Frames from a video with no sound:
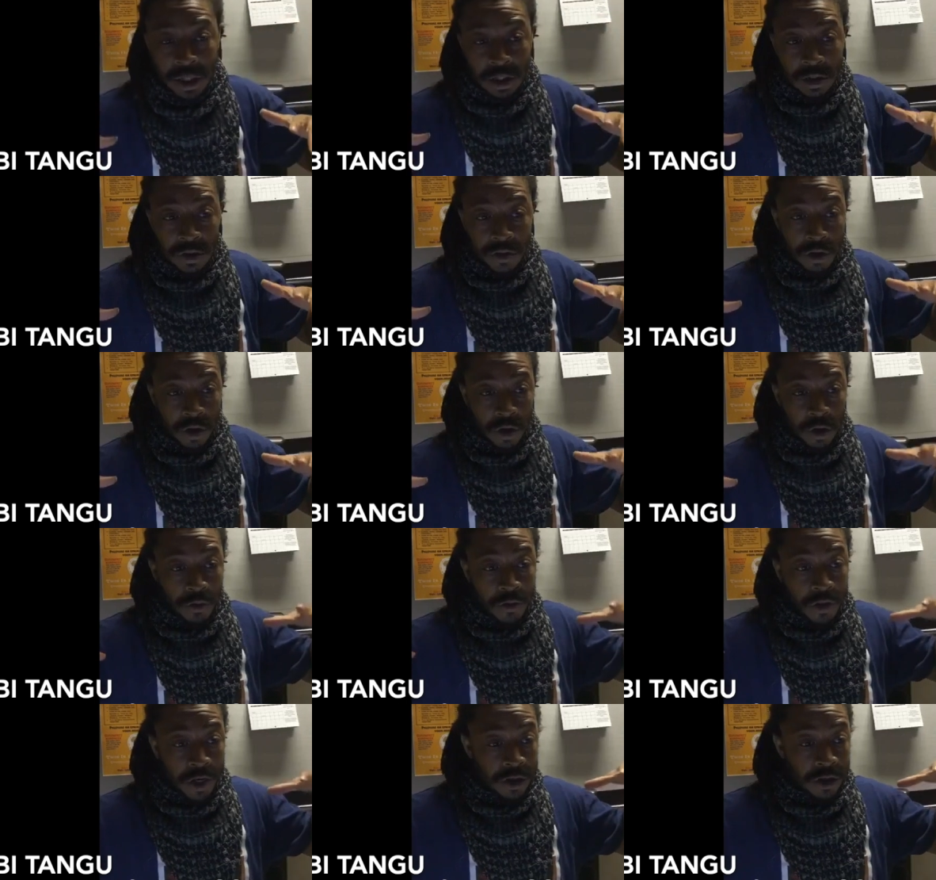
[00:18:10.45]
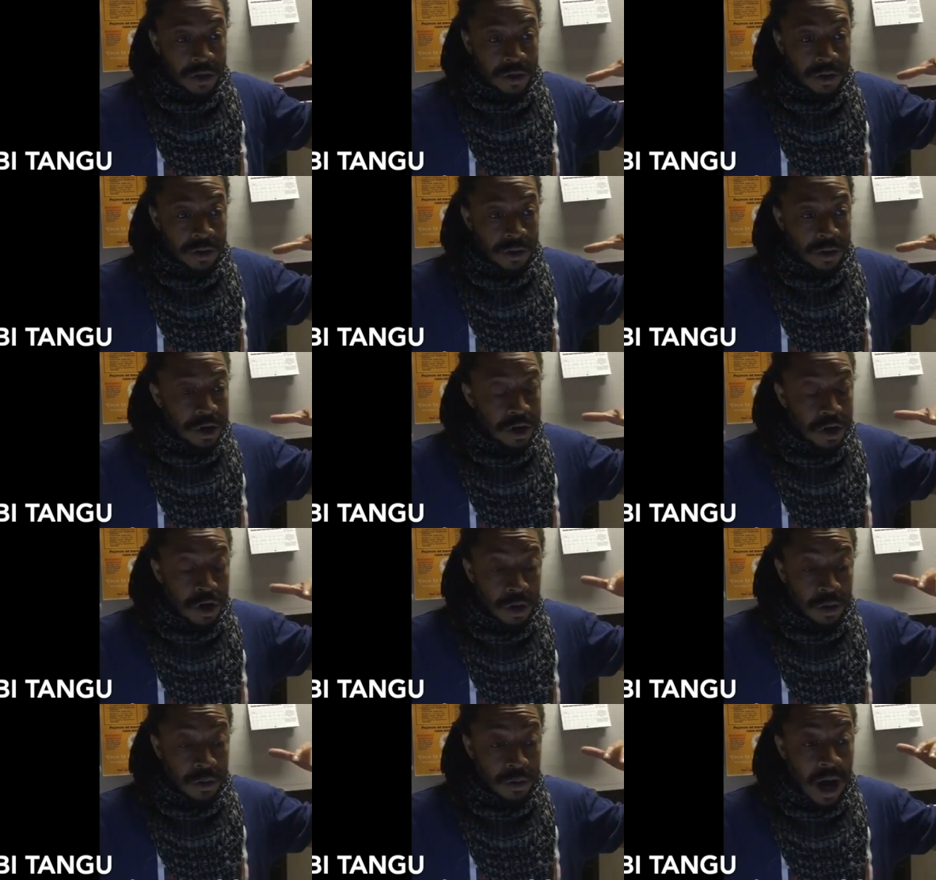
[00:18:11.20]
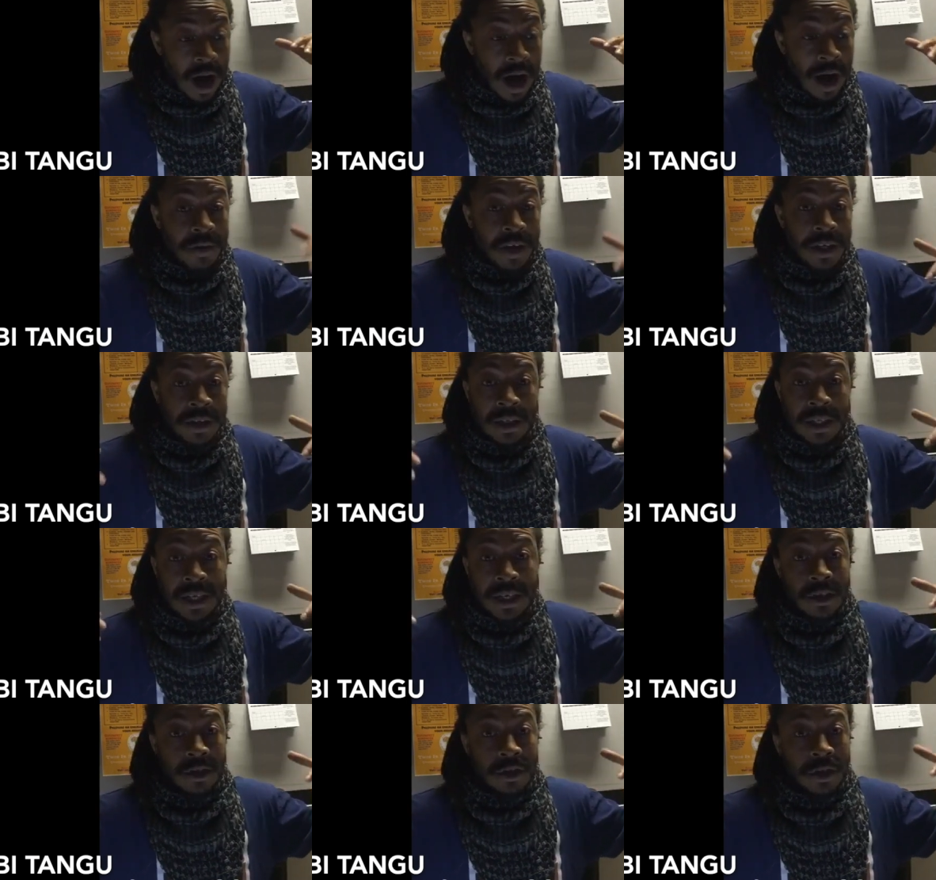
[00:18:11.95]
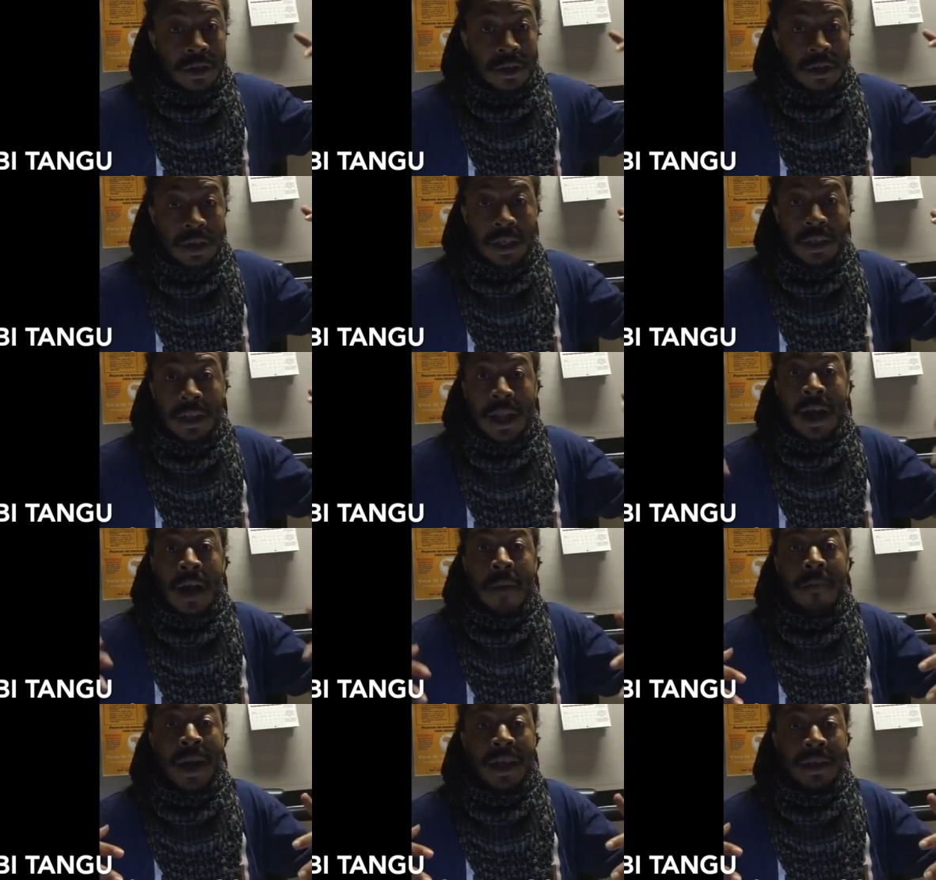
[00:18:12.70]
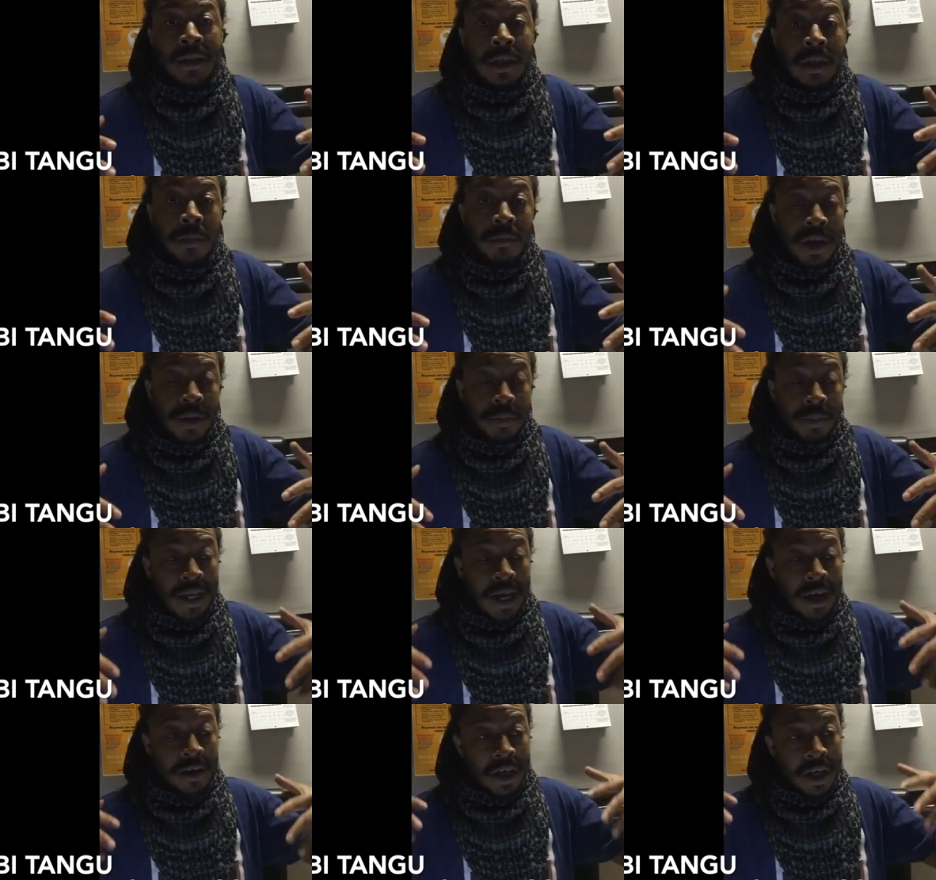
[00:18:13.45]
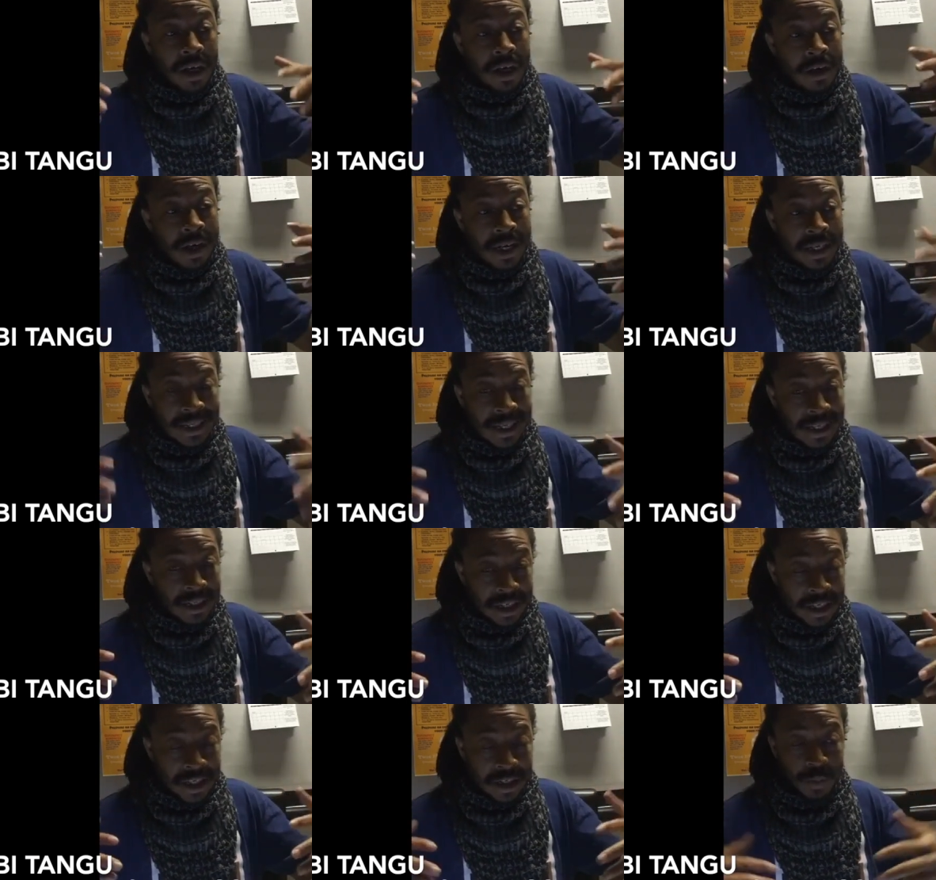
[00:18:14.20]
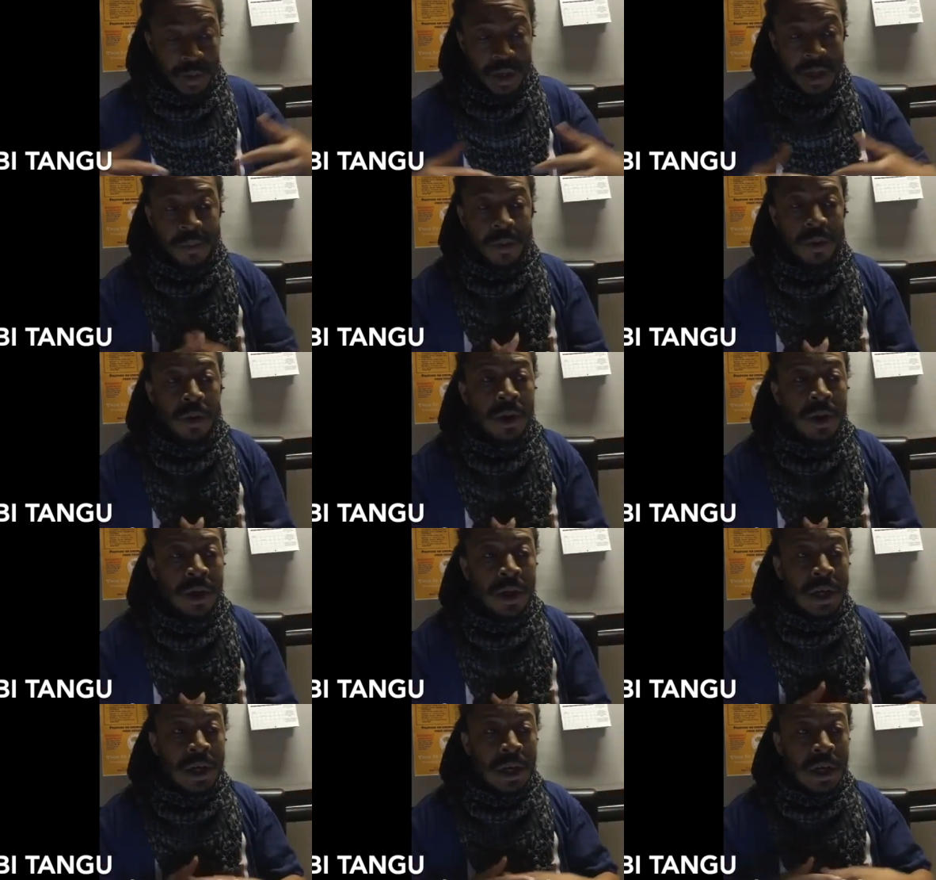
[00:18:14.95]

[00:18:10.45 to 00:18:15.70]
So there's, you know, obviously there's a lot of Mexican people out here, indigenous people.